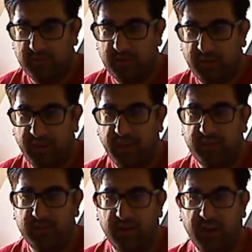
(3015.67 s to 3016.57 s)
And
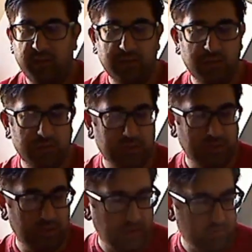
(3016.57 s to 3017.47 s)
I haven't used it
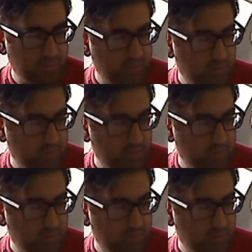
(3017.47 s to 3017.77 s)
yet, but I've